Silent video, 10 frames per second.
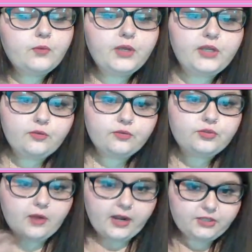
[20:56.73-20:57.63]
when
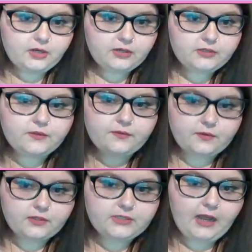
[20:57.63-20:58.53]
you try drugs for
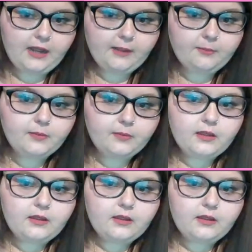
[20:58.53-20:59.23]
the first time,